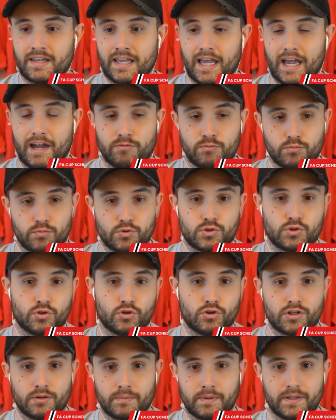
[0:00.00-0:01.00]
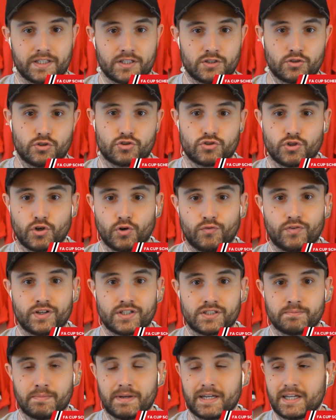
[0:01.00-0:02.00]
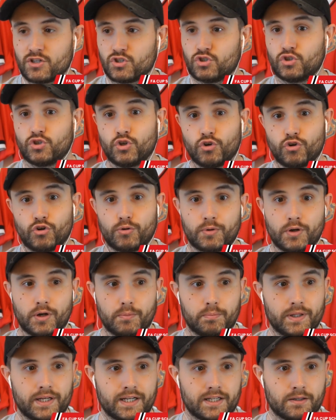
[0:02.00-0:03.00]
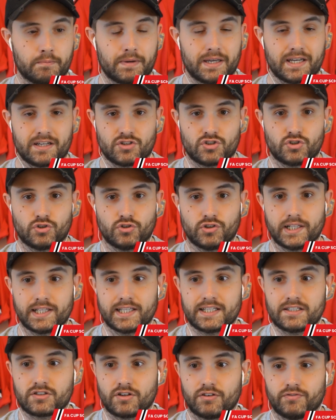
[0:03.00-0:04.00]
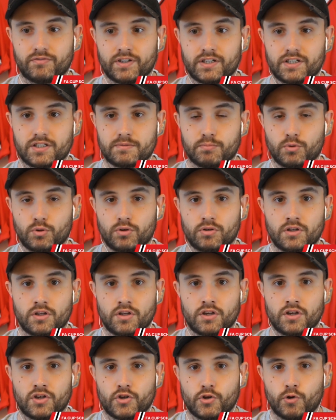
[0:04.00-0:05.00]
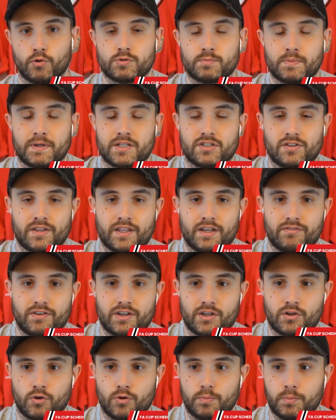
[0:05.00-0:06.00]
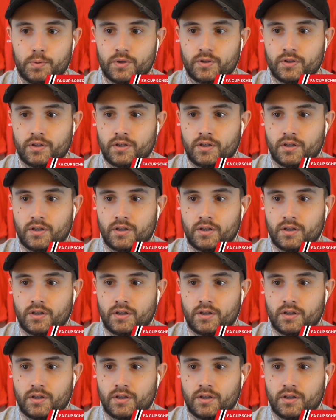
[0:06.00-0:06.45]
everyone was talking about these other trophies and making sure Europe got played and making sure the leagues got finished, but no one's mentioned the FA Cup and